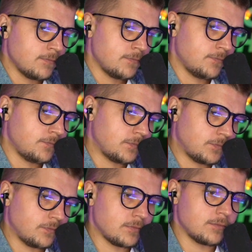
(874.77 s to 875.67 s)

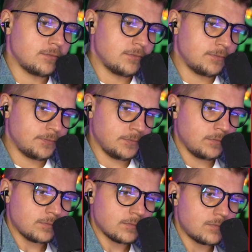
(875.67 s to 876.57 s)

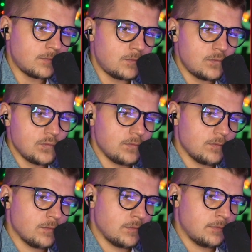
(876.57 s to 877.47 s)

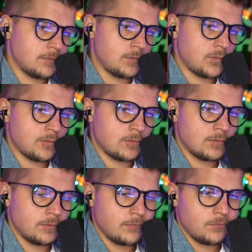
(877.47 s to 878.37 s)

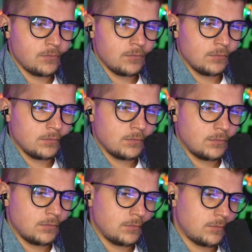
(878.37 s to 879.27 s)

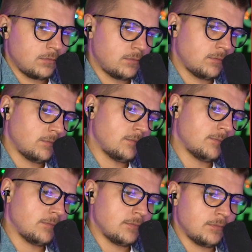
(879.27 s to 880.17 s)

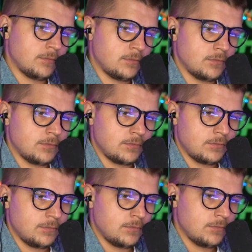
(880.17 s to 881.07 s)

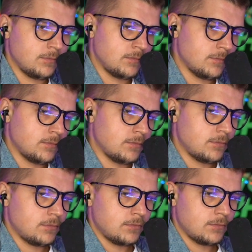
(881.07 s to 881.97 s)

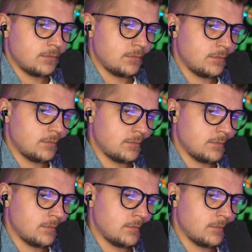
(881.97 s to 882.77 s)
This person isn't speaking.